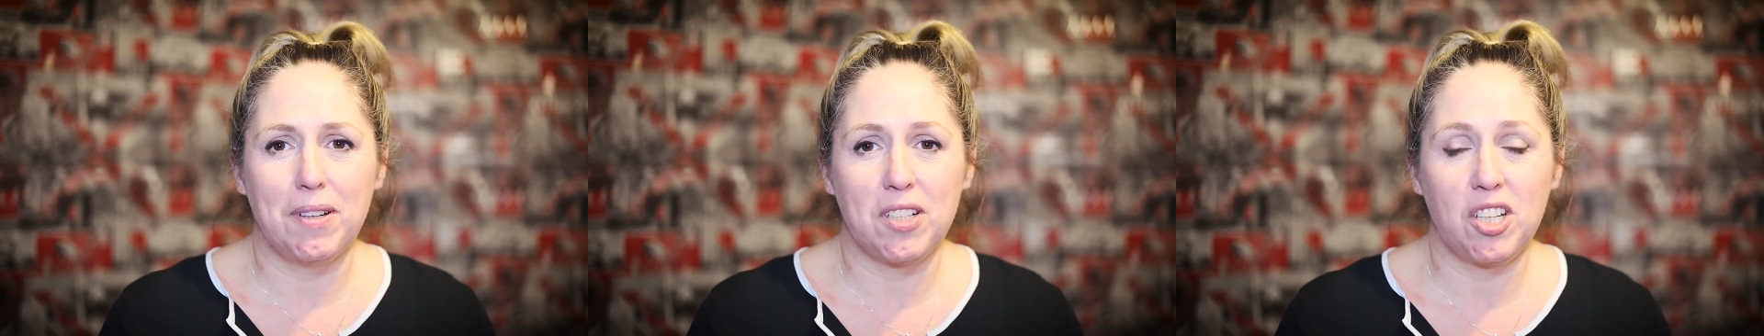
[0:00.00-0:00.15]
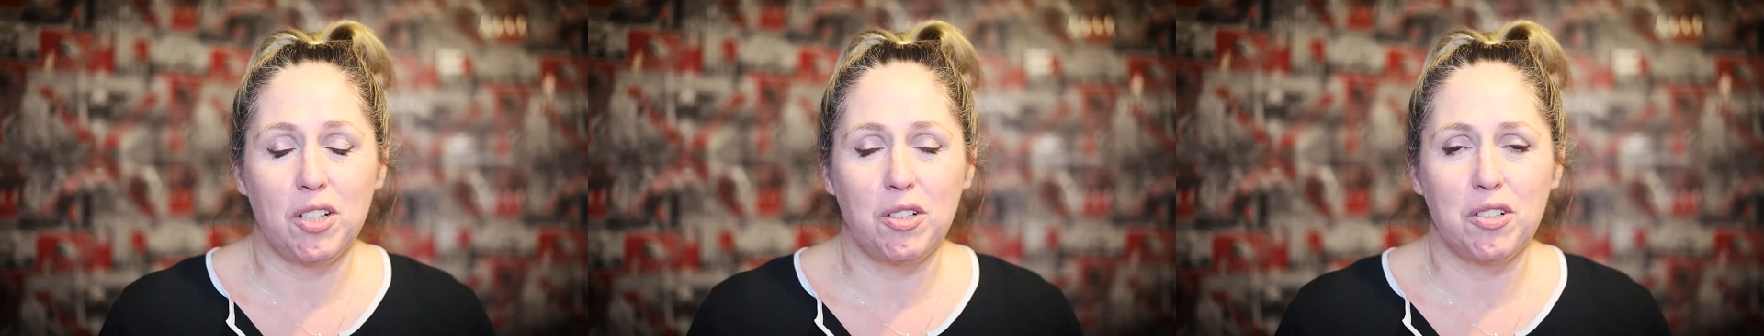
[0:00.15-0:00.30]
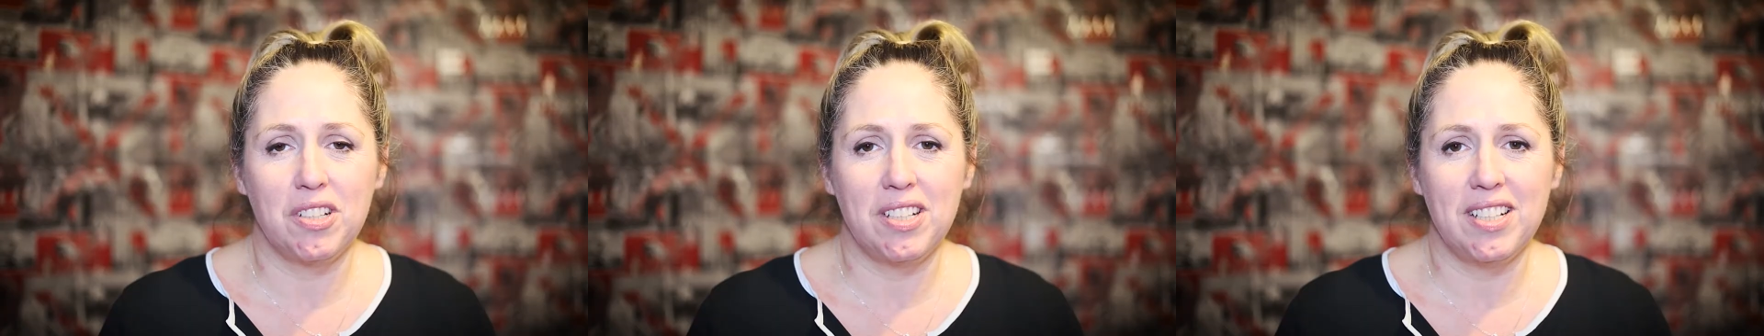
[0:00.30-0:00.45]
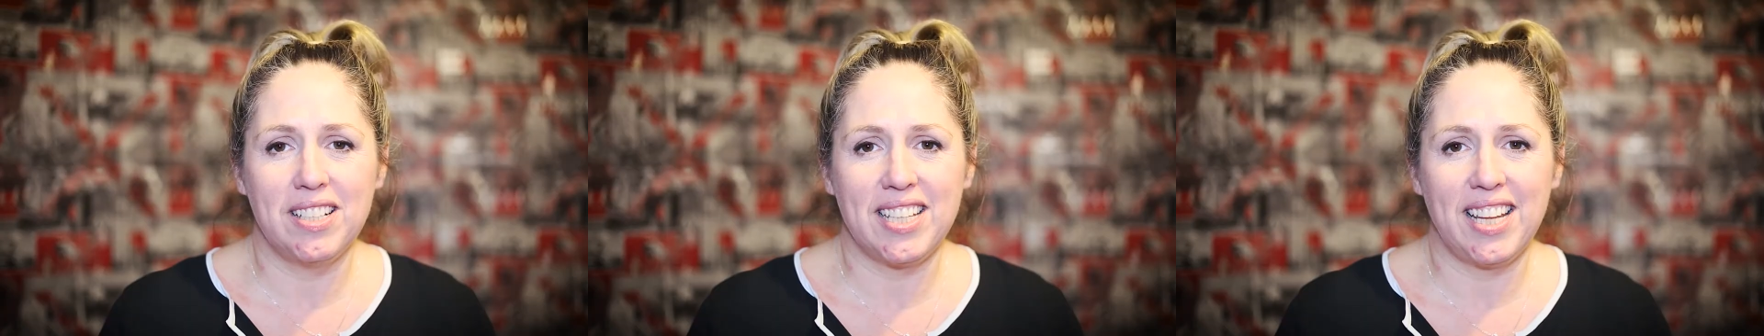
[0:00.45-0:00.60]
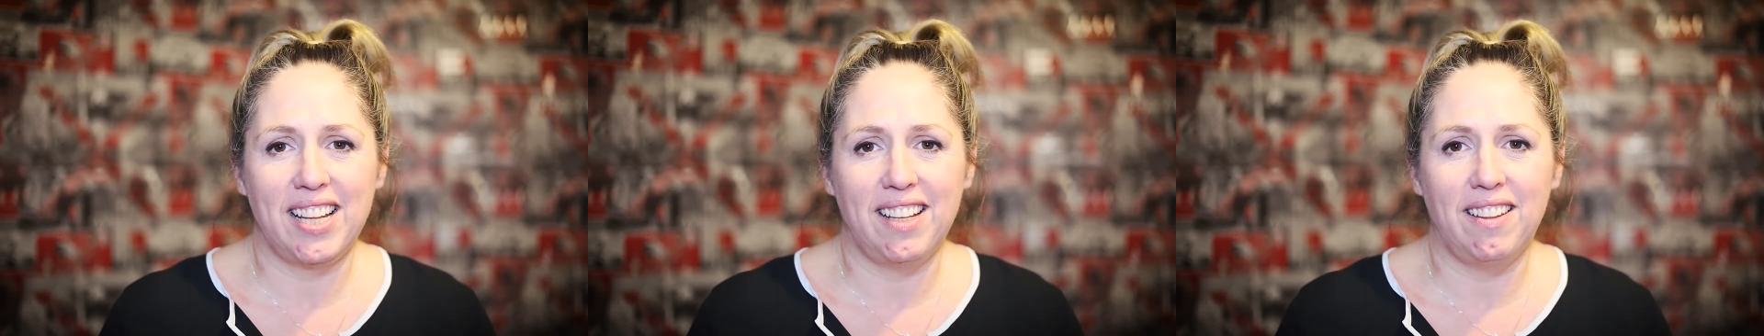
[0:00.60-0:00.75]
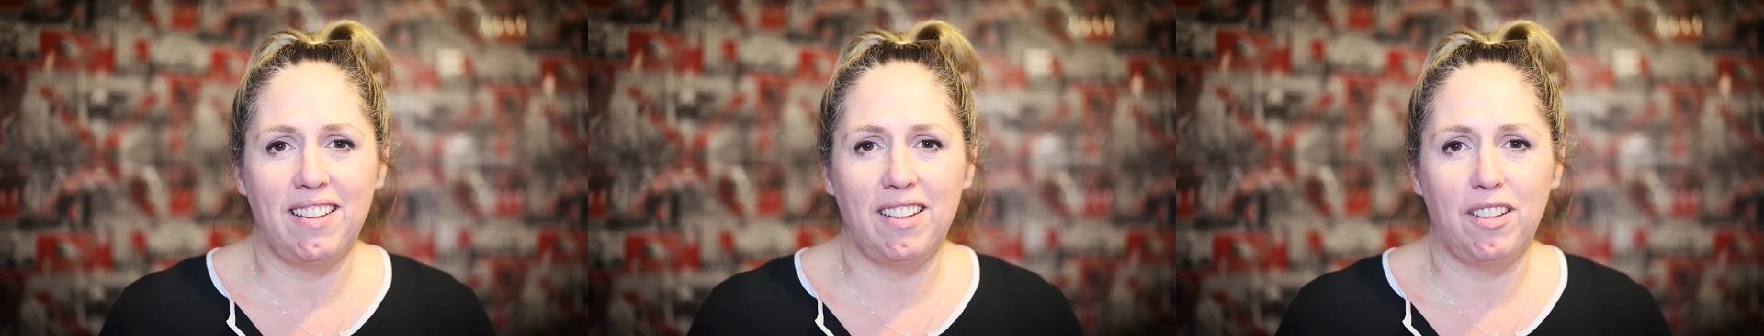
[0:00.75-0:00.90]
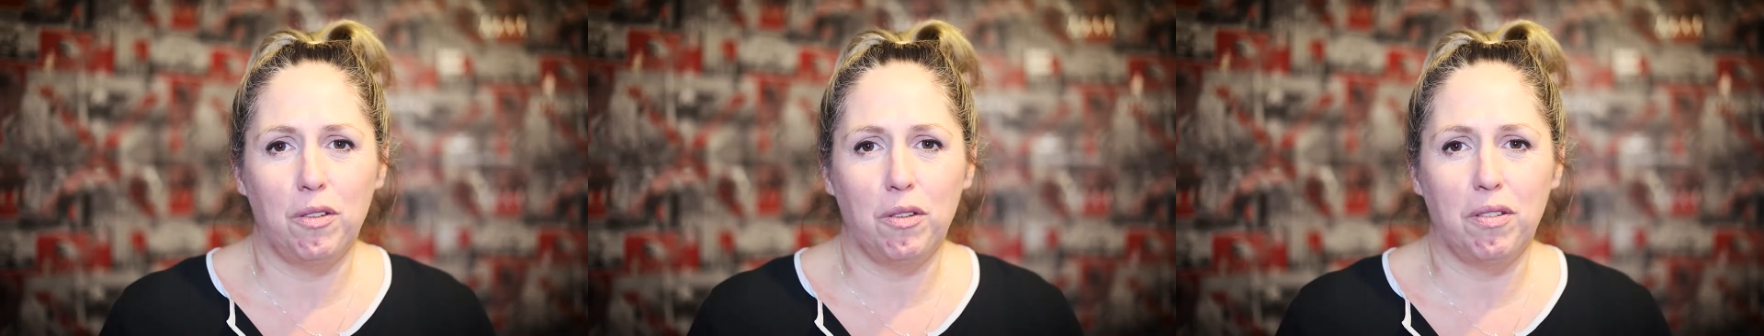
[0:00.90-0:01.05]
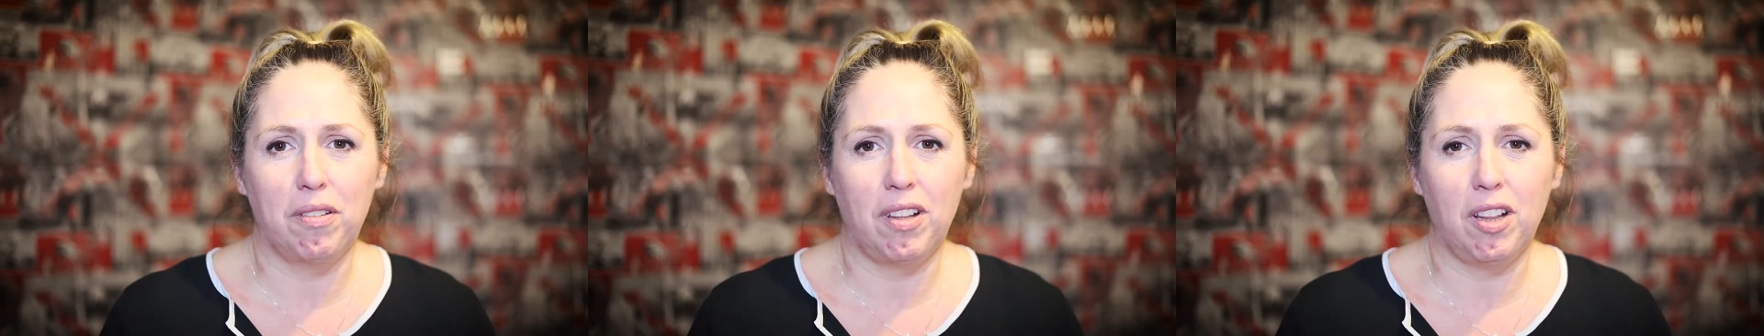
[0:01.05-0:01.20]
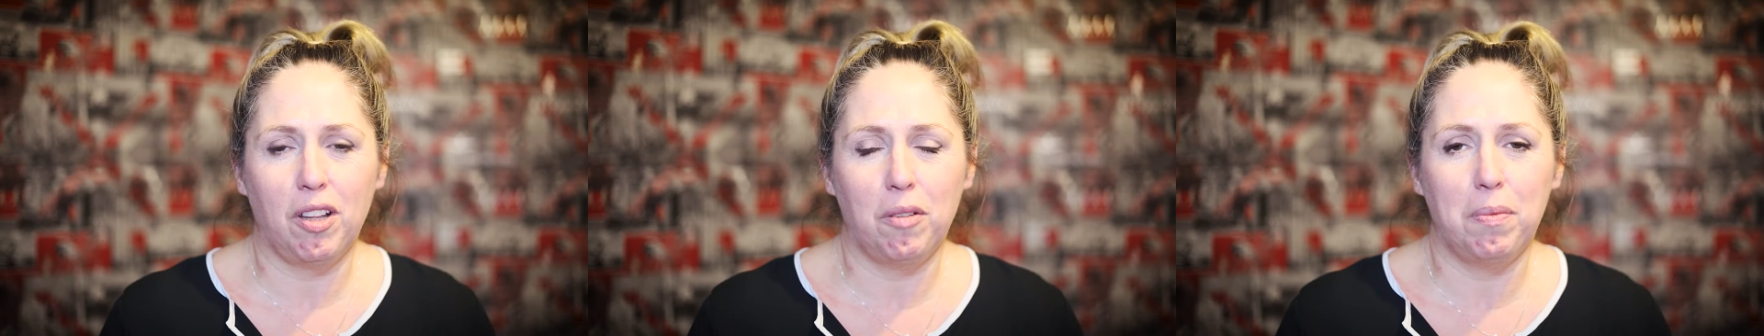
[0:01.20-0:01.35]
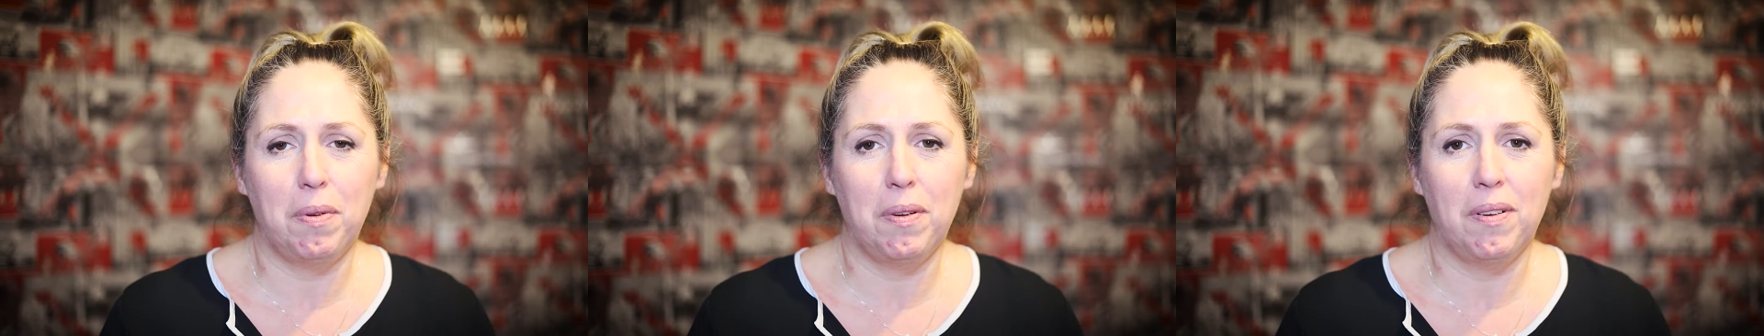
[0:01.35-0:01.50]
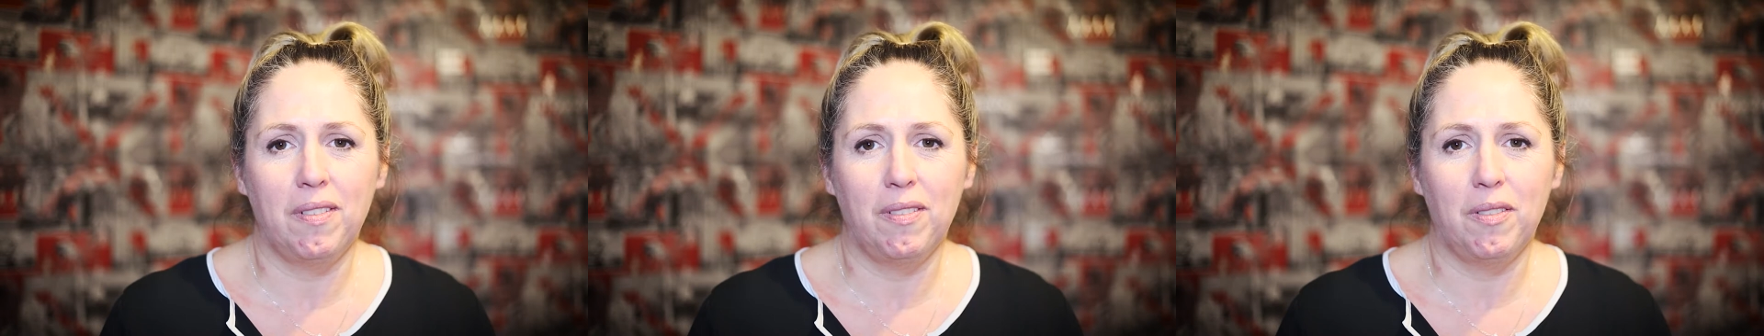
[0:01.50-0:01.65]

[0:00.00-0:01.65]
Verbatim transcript: My children attend the youth club